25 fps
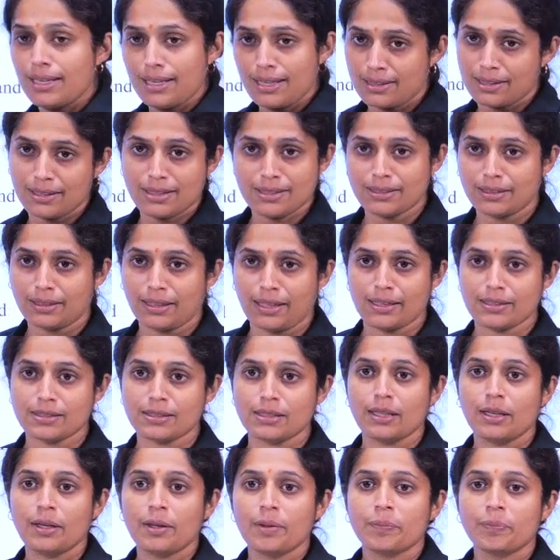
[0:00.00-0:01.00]
in this case.
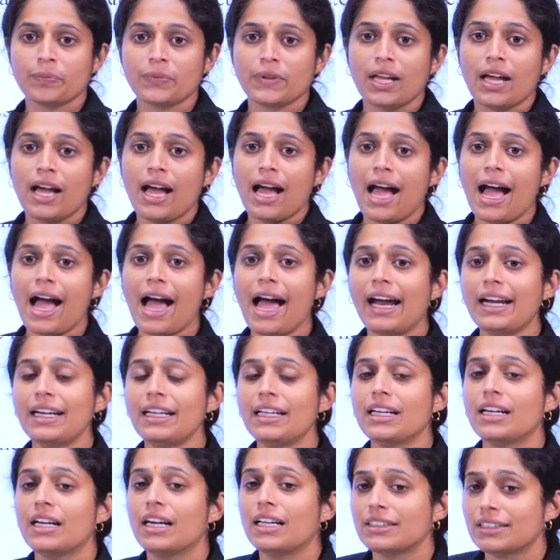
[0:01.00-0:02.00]
And
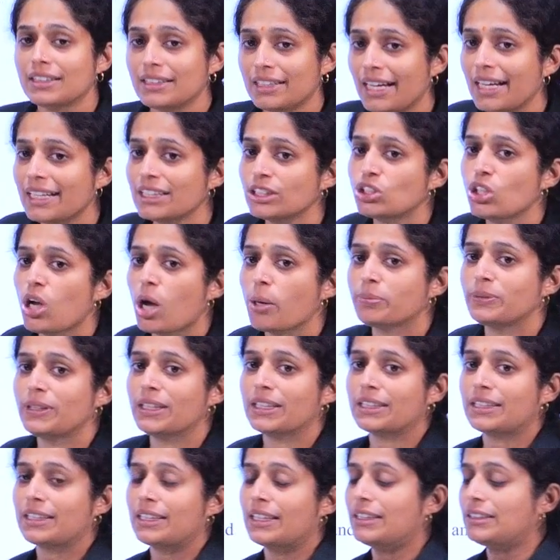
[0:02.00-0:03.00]
the next
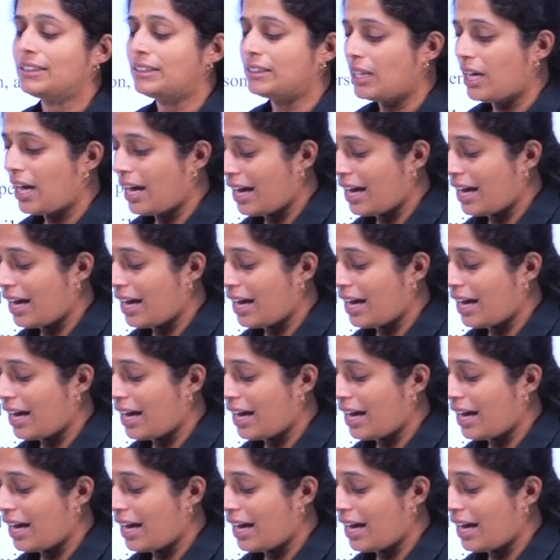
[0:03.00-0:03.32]
object is,